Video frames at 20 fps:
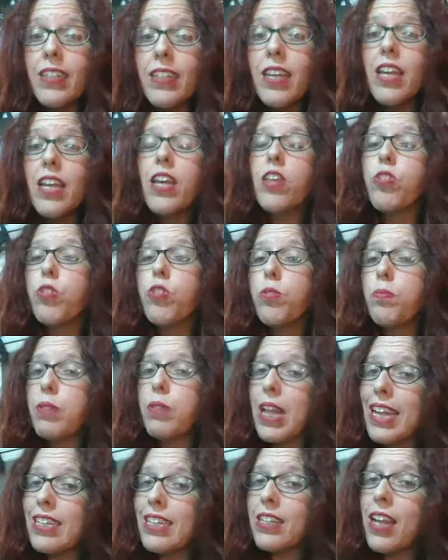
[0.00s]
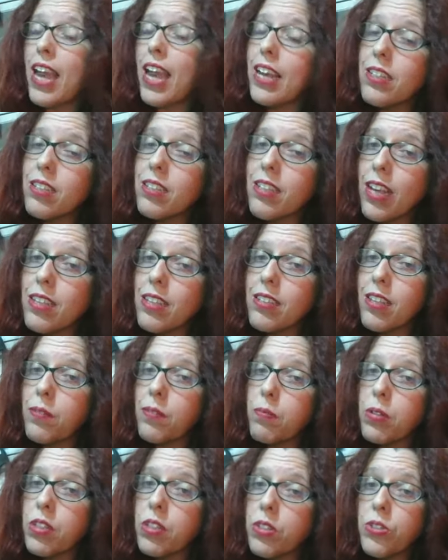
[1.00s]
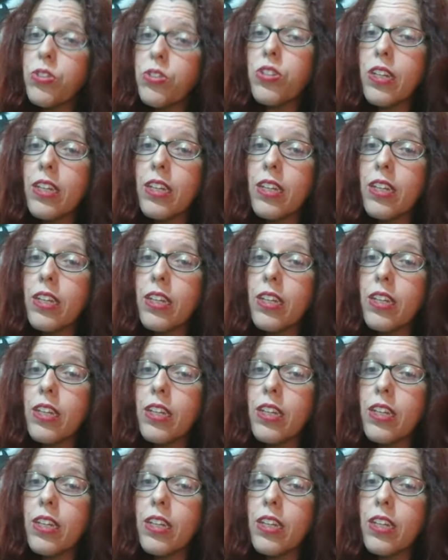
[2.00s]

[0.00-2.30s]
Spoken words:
through blatant excess and pollution.